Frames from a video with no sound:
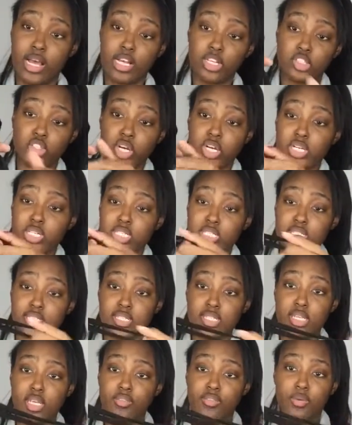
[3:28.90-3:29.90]
straightened it to
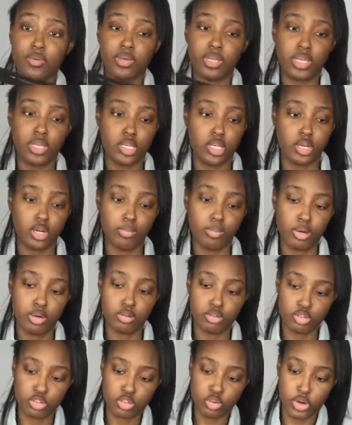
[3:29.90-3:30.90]
see if it would get,
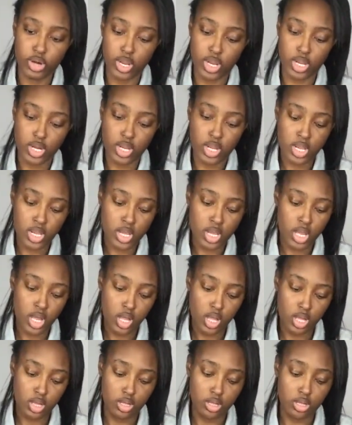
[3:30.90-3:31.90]
bone straight,
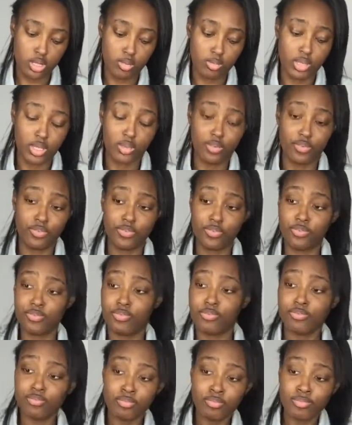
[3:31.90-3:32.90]
if
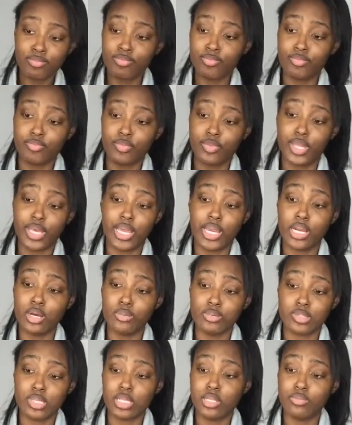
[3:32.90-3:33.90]
the hair
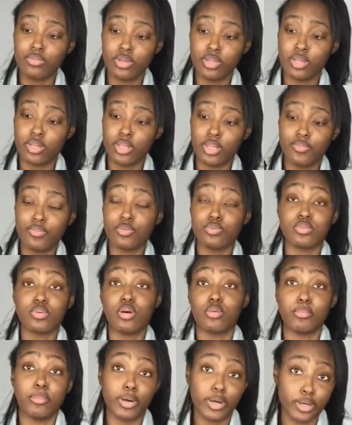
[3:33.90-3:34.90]
was even, if it was
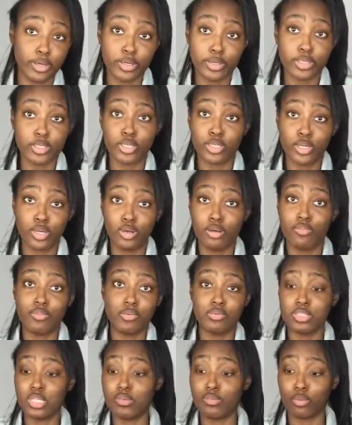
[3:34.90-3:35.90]
gonna burn, if
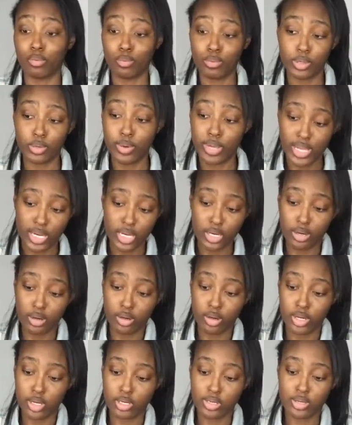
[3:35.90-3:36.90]
it was even real
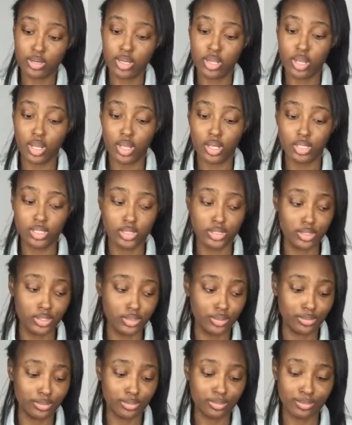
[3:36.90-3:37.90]
hair.
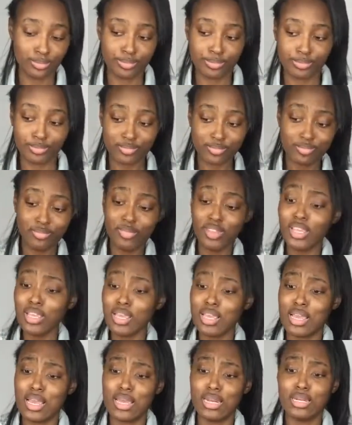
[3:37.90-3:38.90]
And
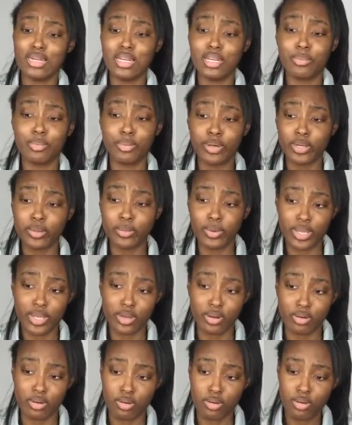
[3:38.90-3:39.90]
it did pretty
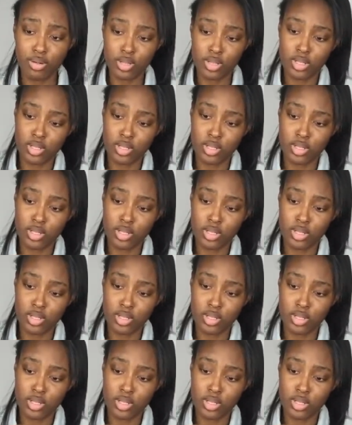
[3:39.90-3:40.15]
well.